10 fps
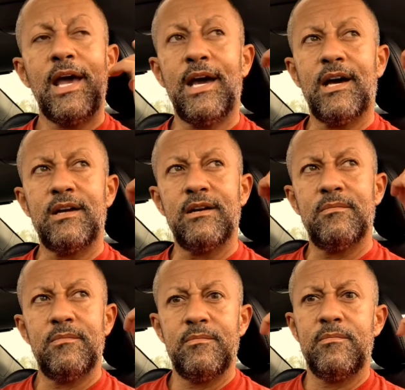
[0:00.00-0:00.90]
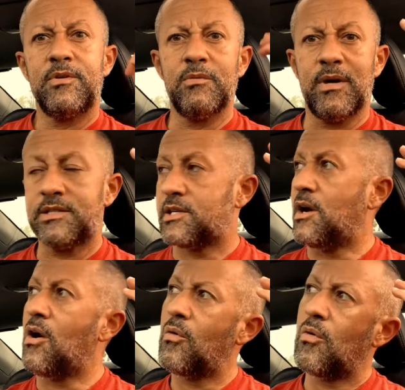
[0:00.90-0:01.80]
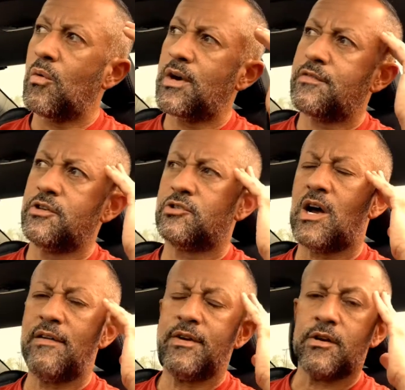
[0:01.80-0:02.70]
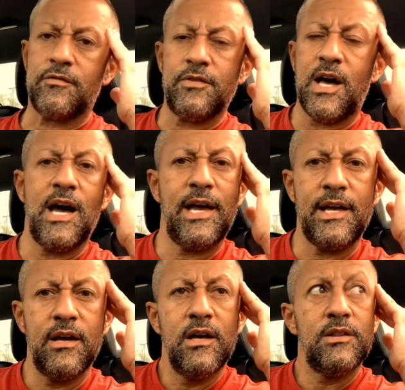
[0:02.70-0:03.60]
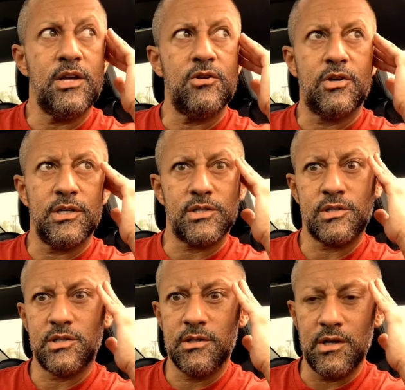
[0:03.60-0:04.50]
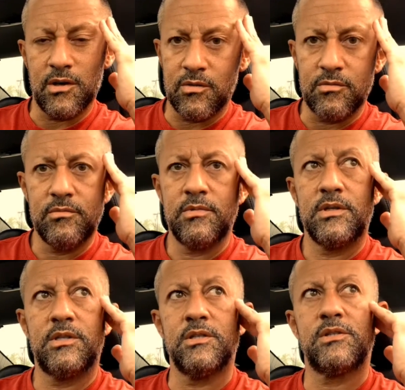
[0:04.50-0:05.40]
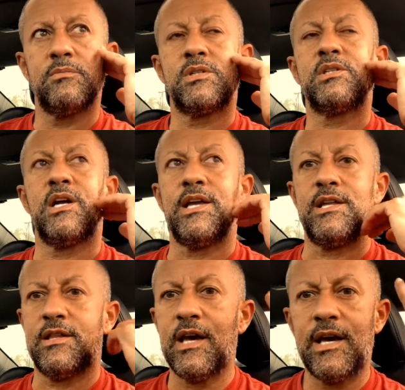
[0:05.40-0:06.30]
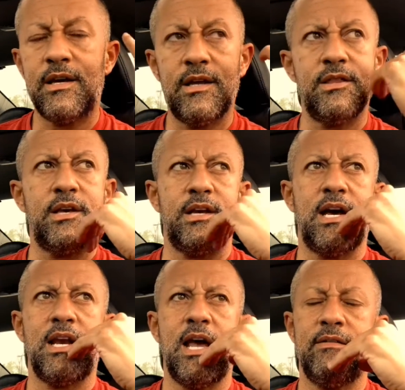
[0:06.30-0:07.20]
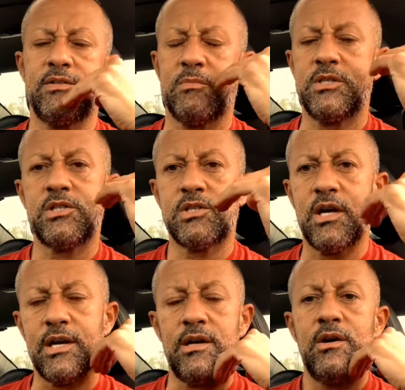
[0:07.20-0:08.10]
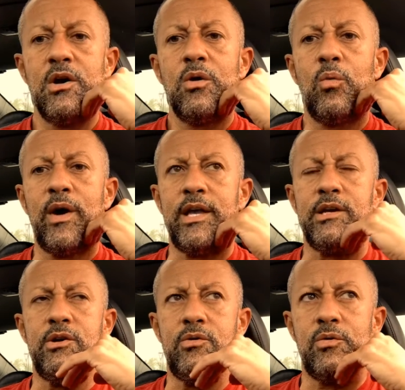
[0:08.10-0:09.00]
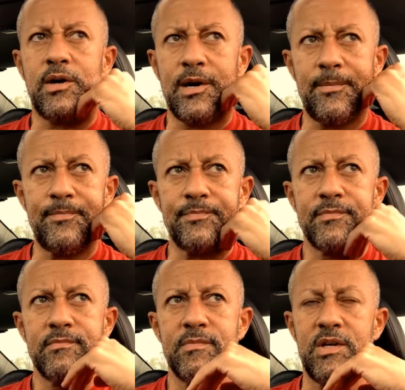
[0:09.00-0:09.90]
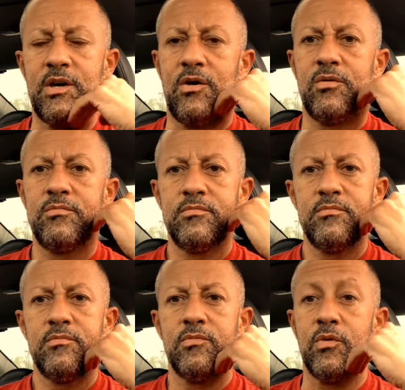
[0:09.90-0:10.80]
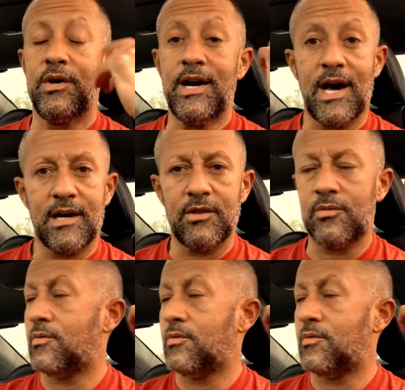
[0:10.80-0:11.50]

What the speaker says: And you might say, oh, well, what if you're driving or flying? Then you could have, you know, done some studying then and then not have as much study when you, you know, were not on the